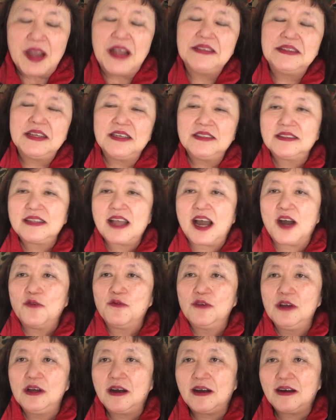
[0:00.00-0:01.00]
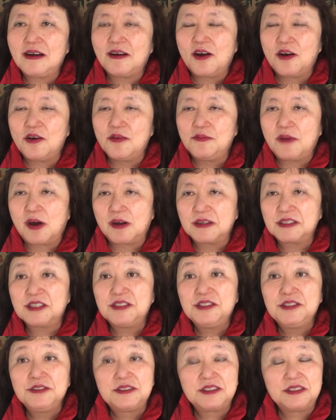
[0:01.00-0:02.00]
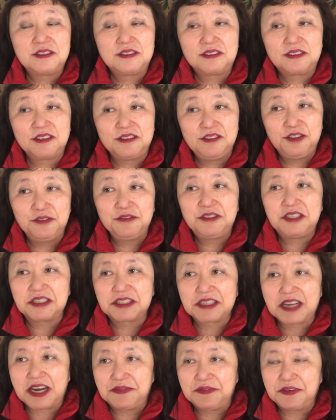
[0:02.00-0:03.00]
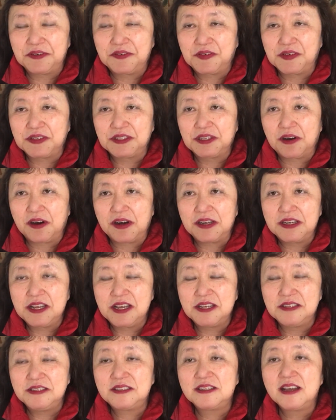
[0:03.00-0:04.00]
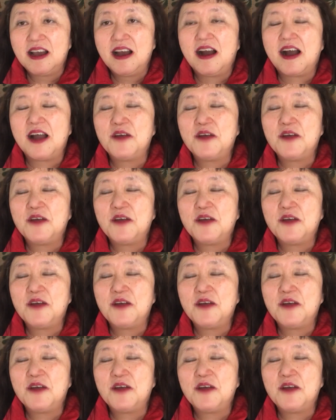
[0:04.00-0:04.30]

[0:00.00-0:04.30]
And then now we are on Martinu. This is a new discovery for the audience.